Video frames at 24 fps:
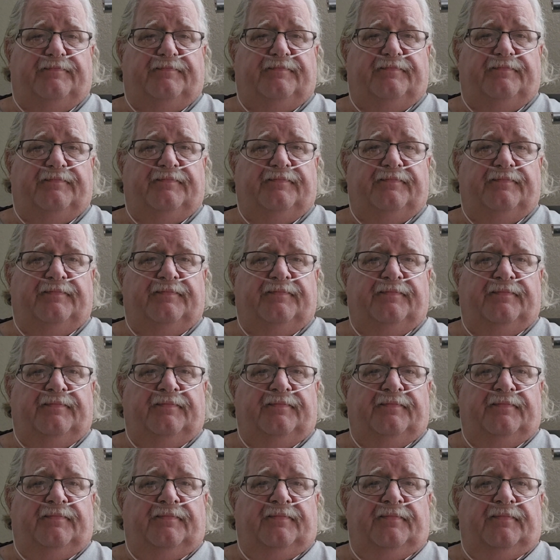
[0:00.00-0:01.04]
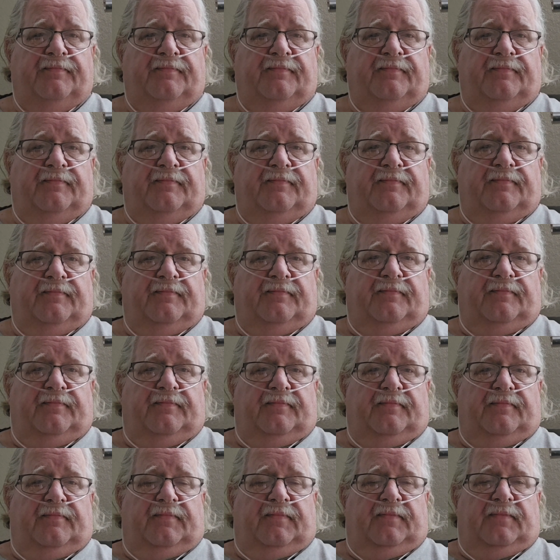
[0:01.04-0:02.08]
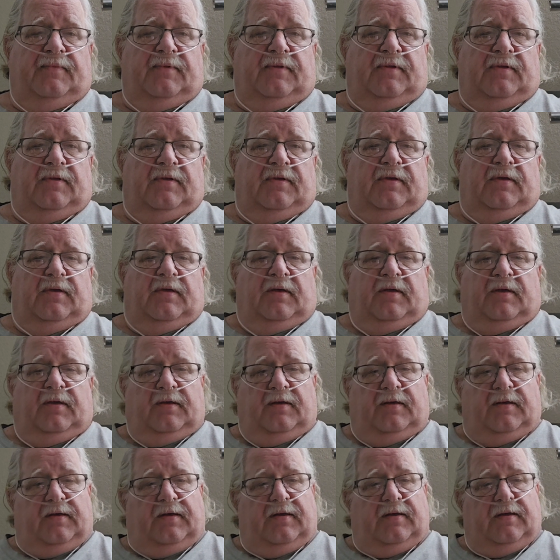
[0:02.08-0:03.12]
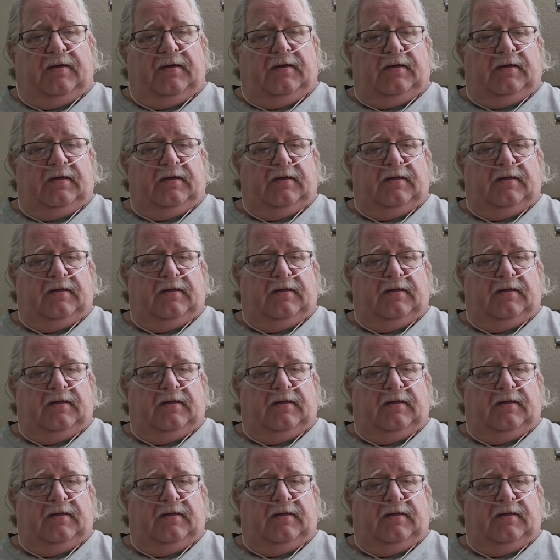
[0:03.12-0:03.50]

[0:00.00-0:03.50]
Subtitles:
No one is speaking in this clip.